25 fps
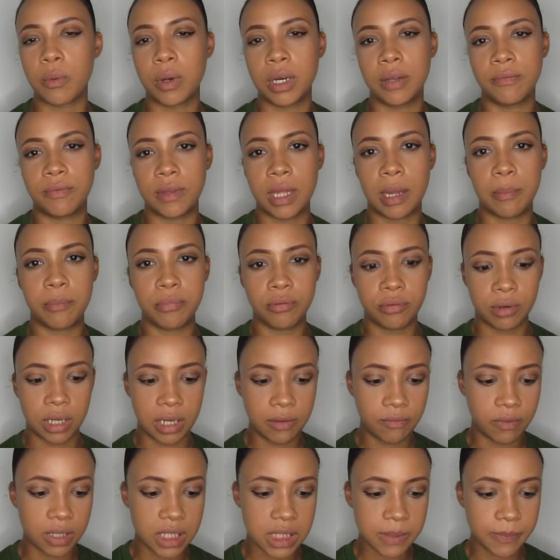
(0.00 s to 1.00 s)
one of their
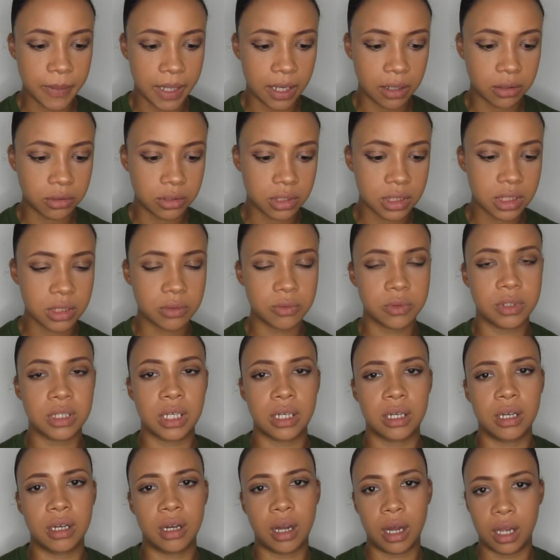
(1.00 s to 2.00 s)
previous powders. It was
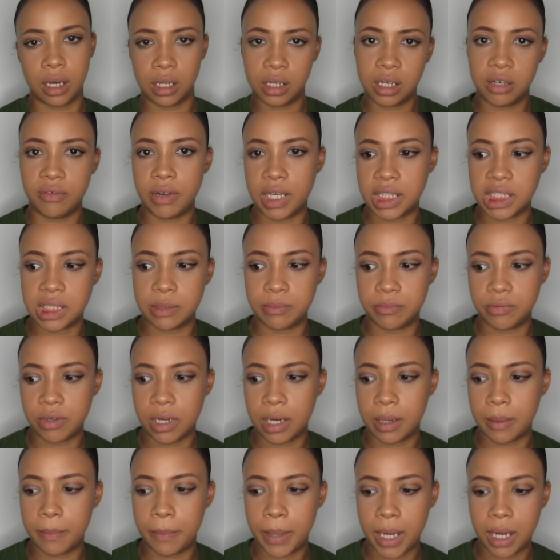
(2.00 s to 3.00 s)
like a color correcting
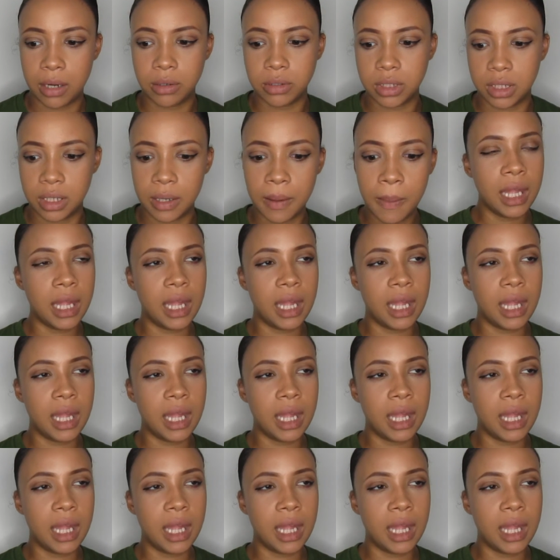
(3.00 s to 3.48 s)
powder.